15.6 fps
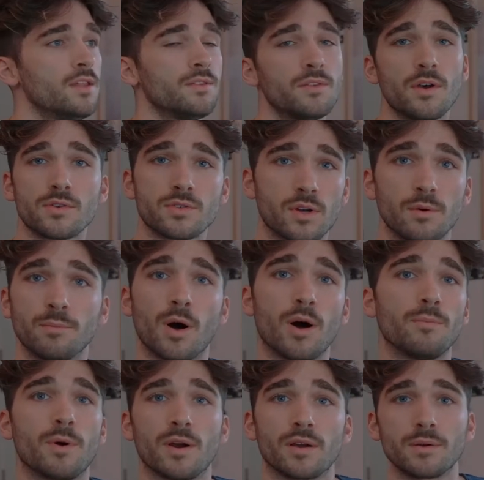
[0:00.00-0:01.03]
Those are all
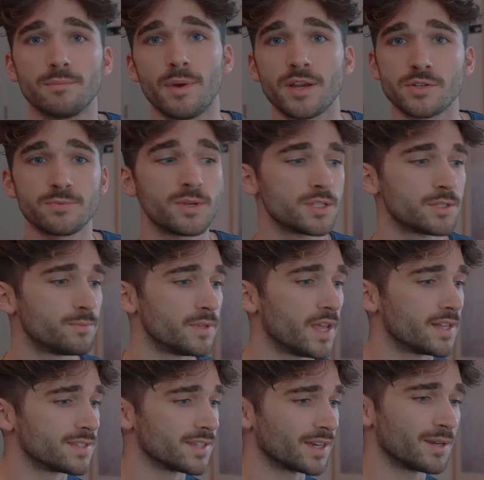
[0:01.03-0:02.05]
ballpark measurements, but
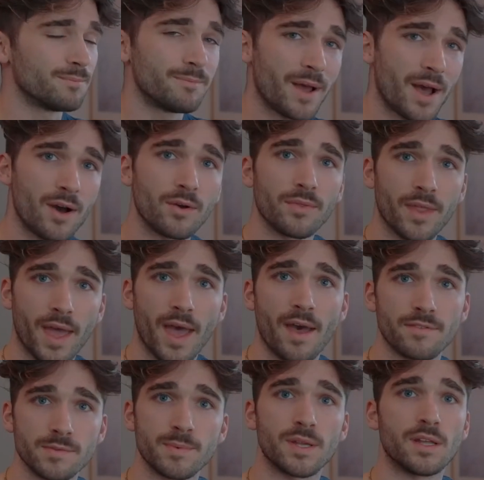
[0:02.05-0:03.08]
that's like about the
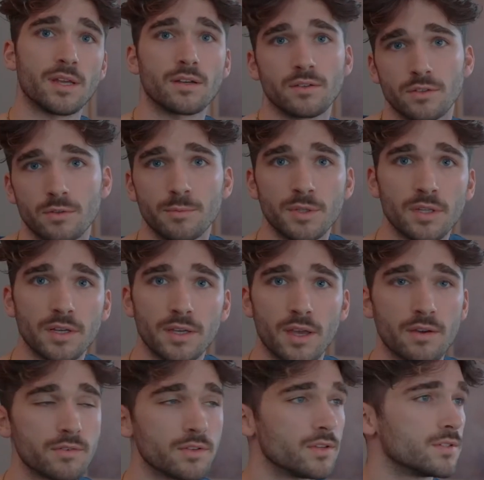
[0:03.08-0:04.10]
half-span angle you'll be looking
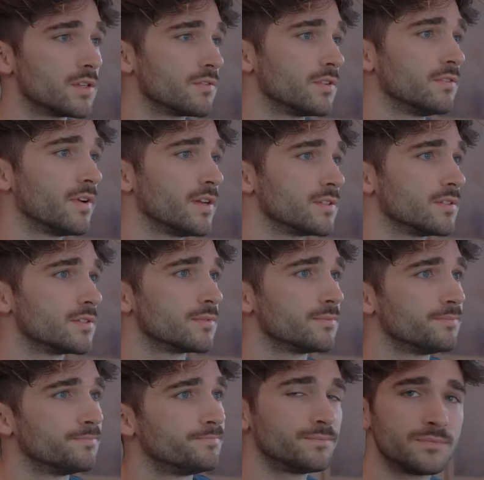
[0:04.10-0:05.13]
at for those different devices.
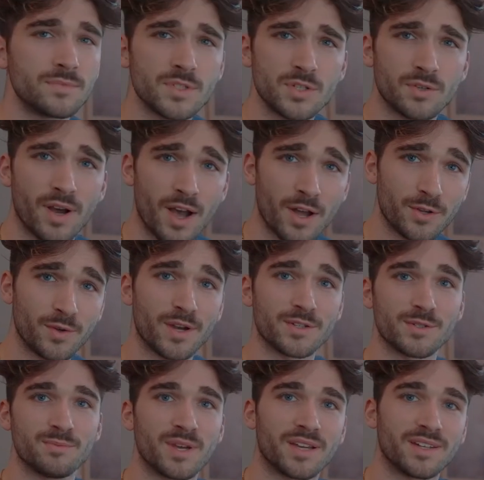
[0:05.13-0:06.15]
So how do you
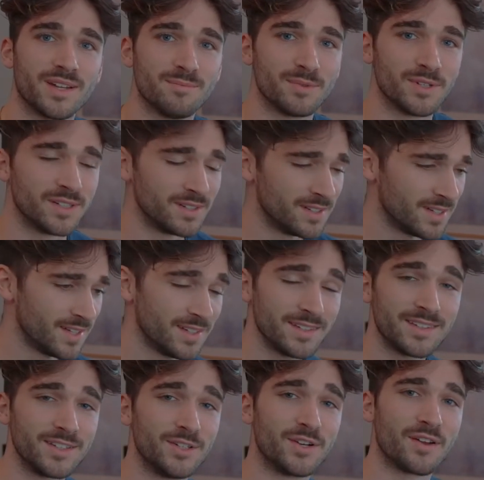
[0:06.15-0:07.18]
actually pick a number?
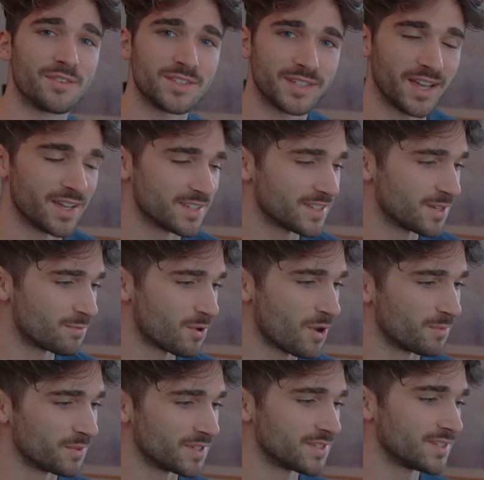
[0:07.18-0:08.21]
You don't have to guess, I
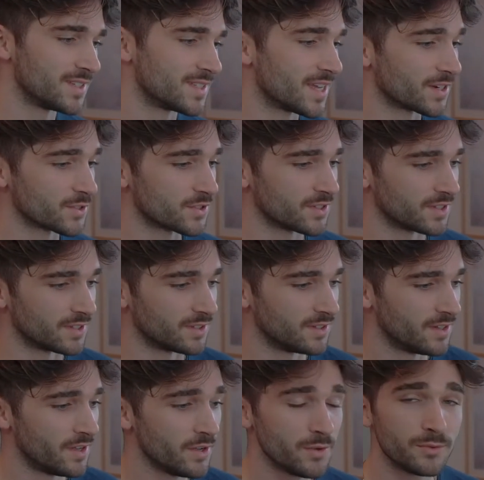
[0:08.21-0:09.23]
promise. It's actually
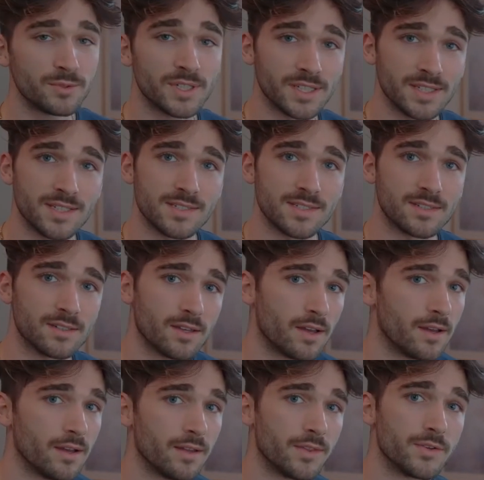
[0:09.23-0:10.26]
really easy.
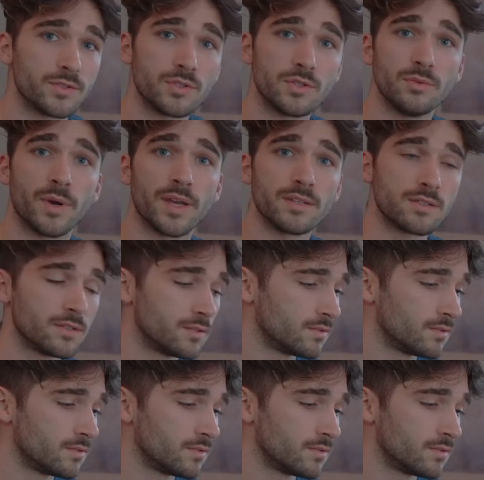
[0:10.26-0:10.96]
There's two ways.